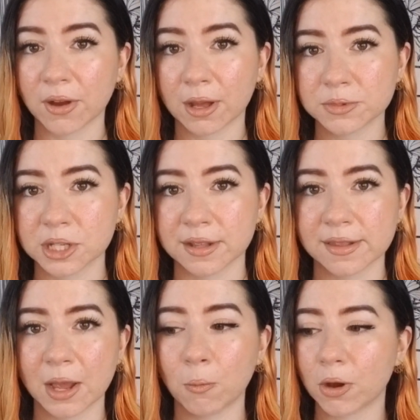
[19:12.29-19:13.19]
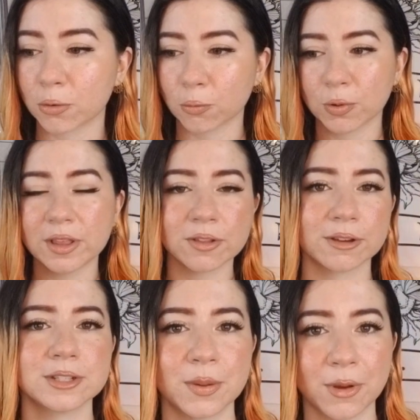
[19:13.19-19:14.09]
options and want to
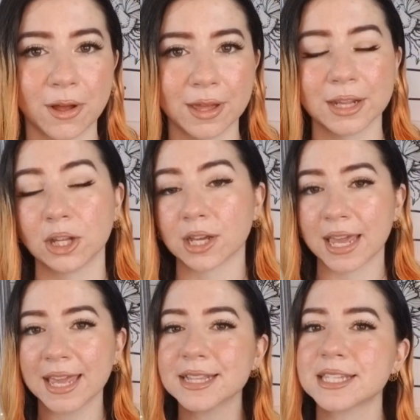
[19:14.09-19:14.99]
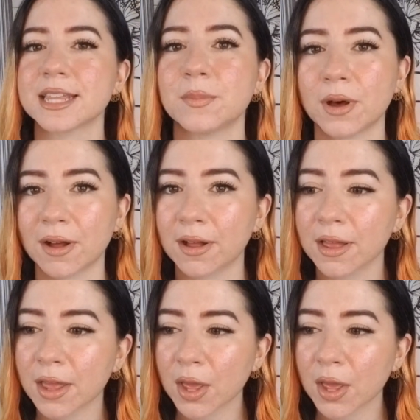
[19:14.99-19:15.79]
research them all and look into them all,